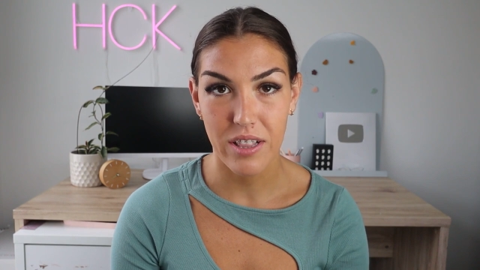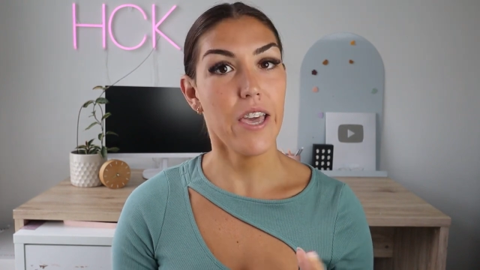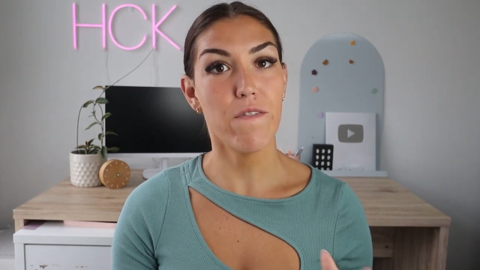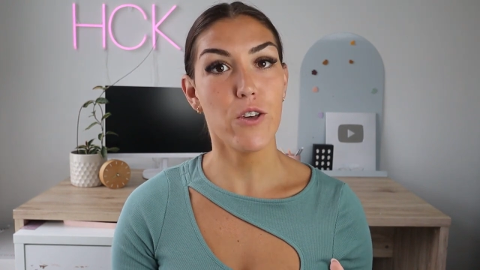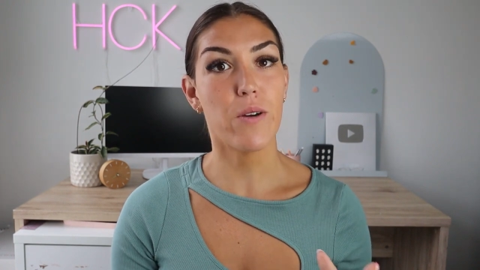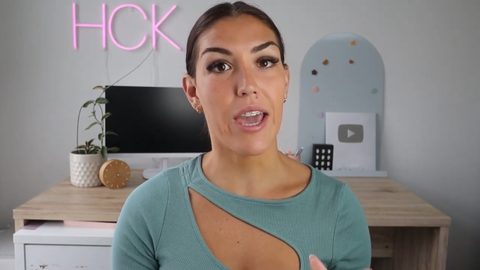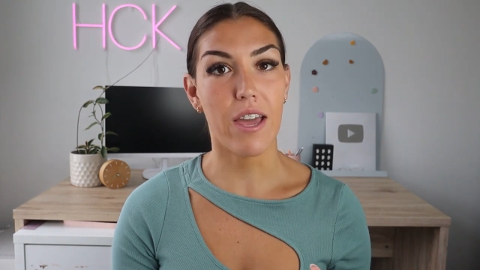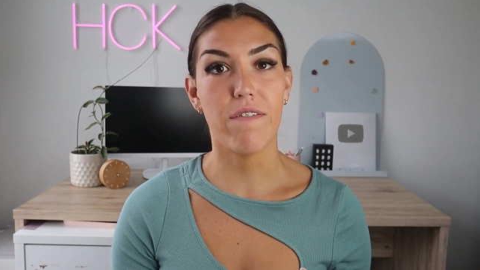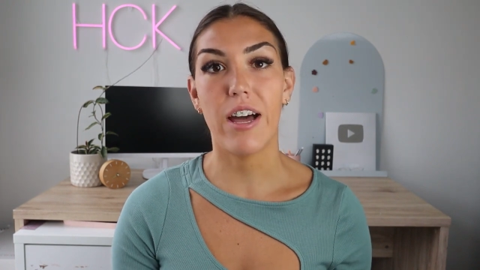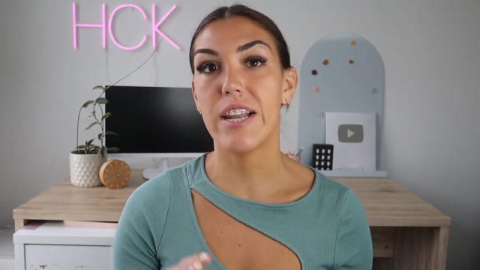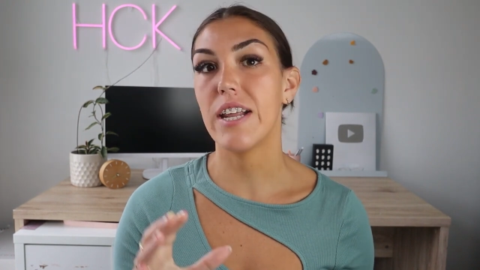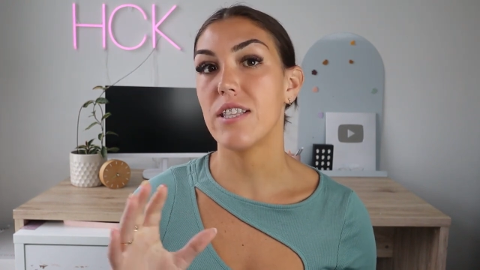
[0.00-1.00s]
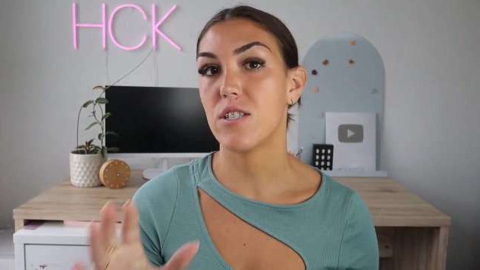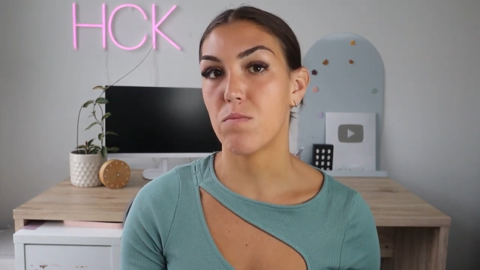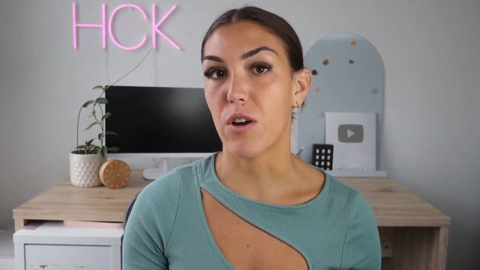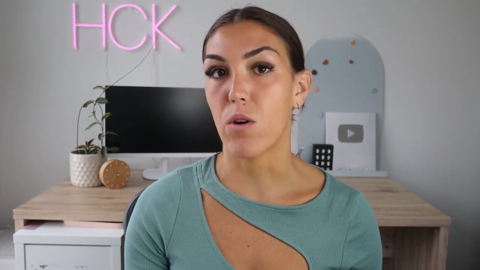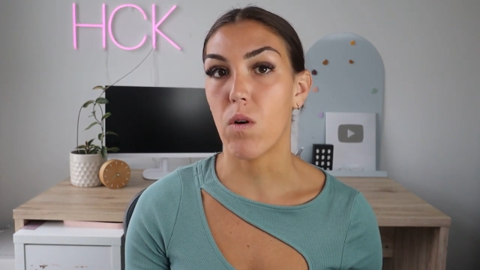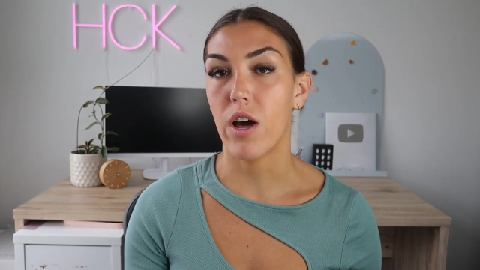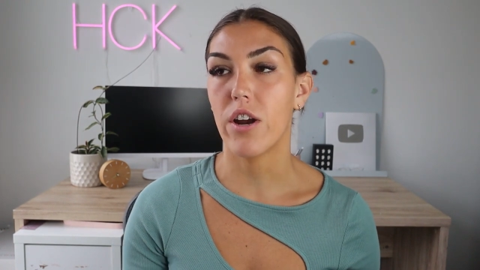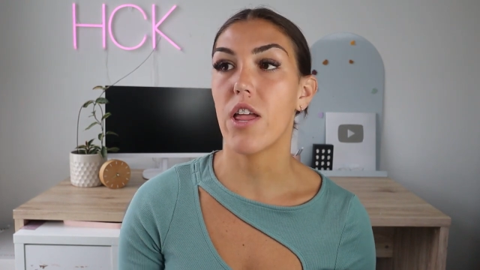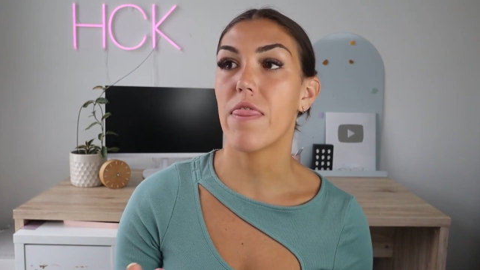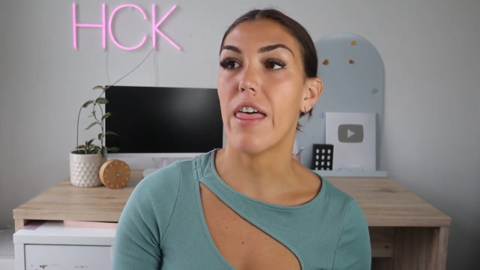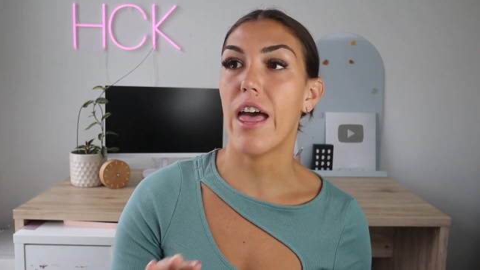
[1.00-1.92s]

If you can't find it in spring water,